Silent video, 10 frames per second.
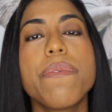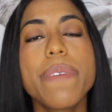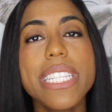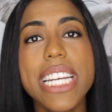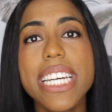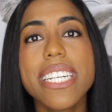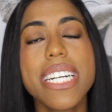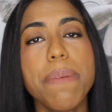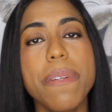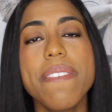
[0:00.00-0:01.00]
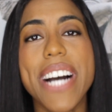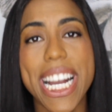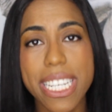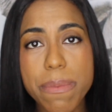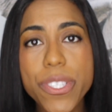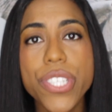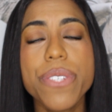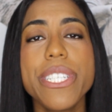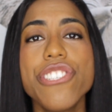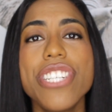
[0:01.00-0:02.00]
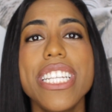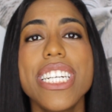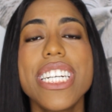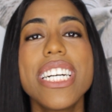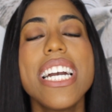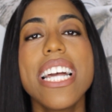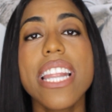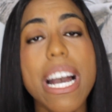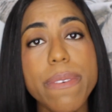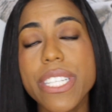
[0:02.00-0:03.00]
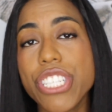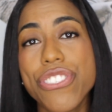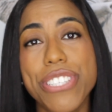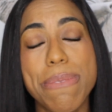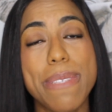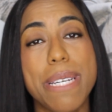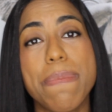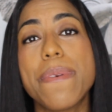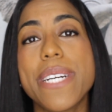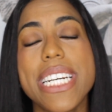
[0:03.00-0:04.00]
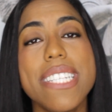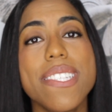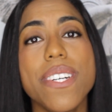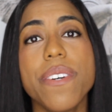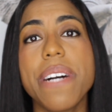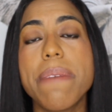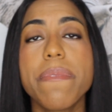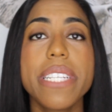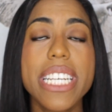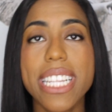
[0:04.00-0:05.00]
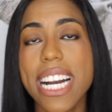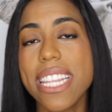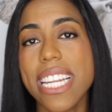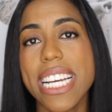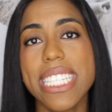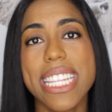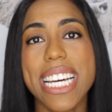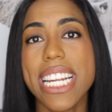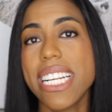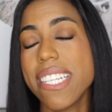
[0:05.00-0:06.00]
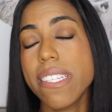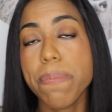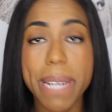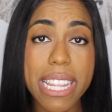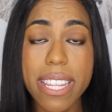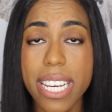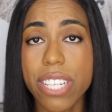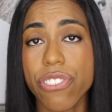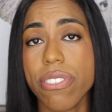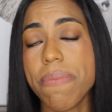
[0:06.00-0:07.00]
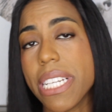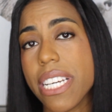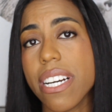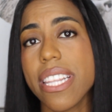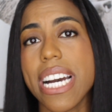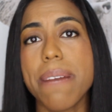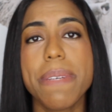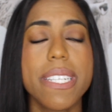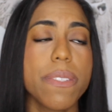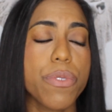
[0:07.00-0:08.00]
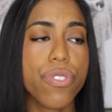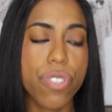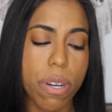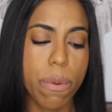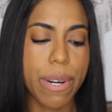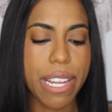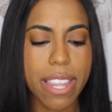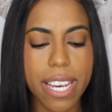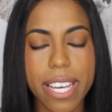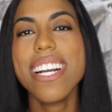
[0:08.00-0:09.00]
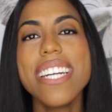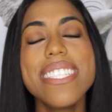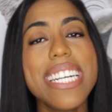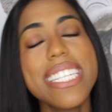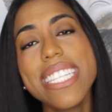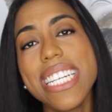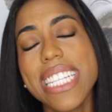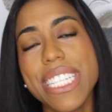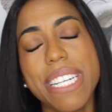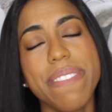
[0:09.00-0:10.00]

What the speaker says: relate a couple of items to each other, that was extremely important. So I'm really glad that I did that and I spent the extra money on that, because it was so worth it. Another thing that you have